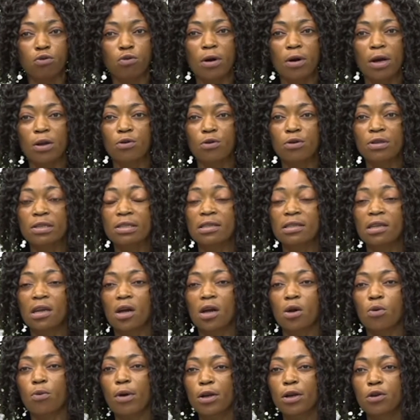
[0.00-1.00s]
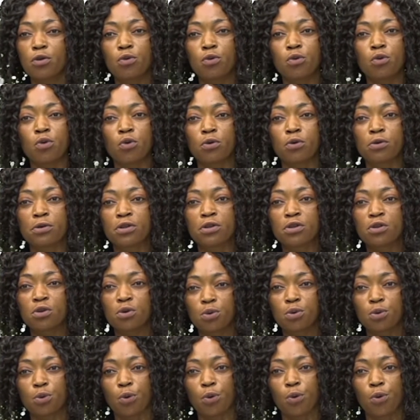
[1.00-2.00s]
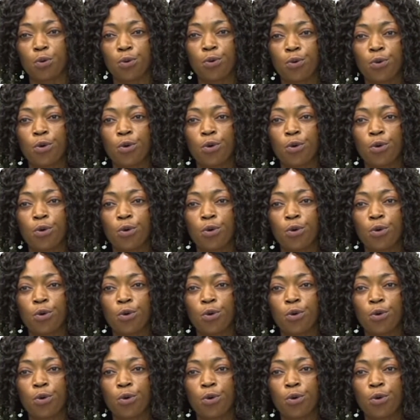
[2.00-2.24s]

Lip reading: You cannot sell what you don't know.